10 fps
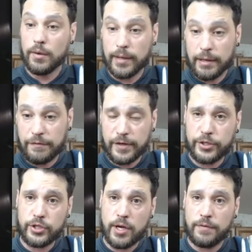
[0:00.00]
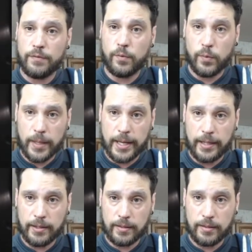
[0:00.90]
We're gonna finish off with
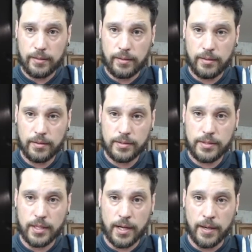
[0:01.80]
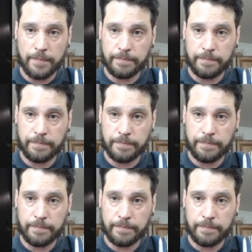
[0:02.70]
some